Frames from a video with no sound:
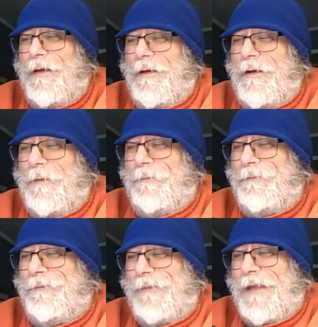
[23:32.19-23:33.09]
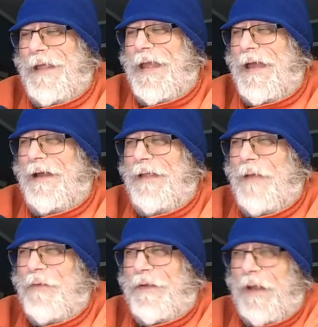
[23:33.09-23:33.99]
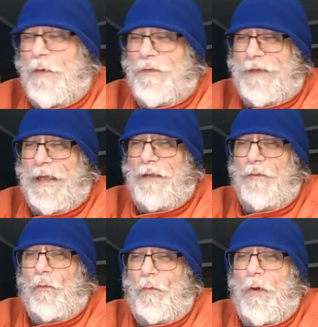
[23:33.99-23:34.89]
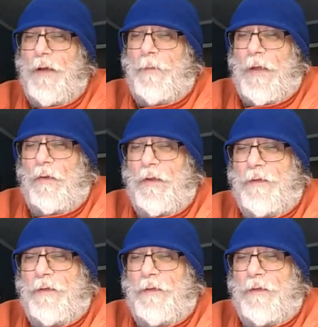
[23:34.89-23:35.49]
Um, yeah, I mean, I was getting one about.